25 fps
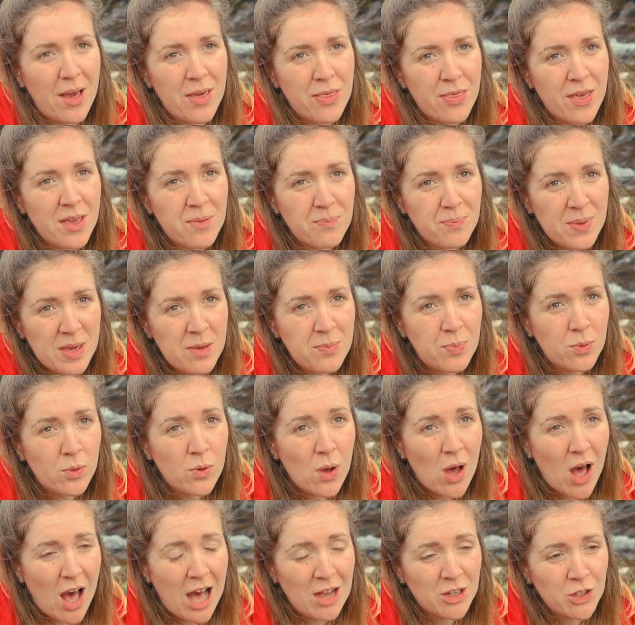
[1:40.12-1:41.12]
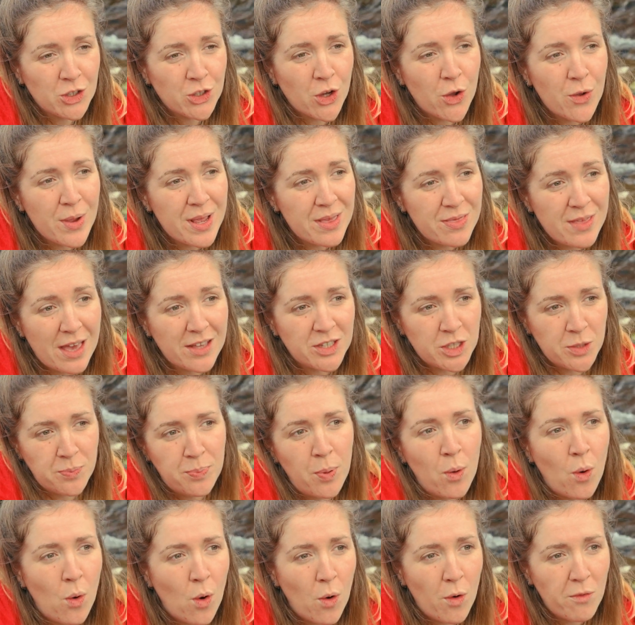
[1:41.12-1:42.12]
think people are showing their
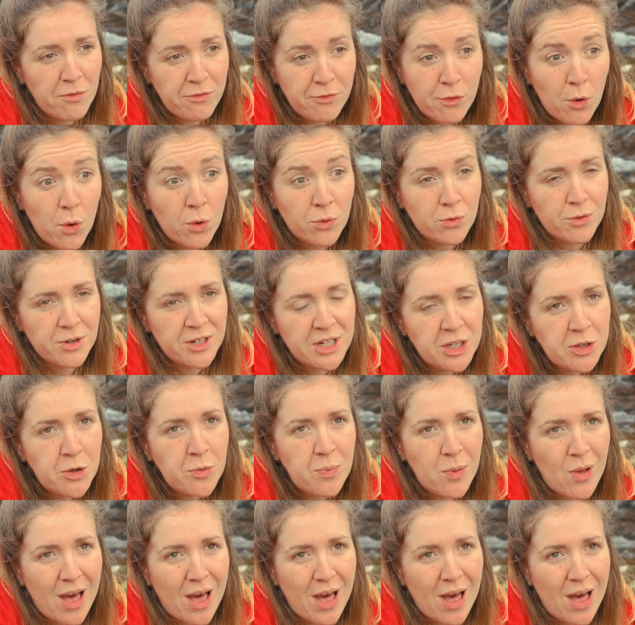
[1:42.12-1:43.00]
support for renewable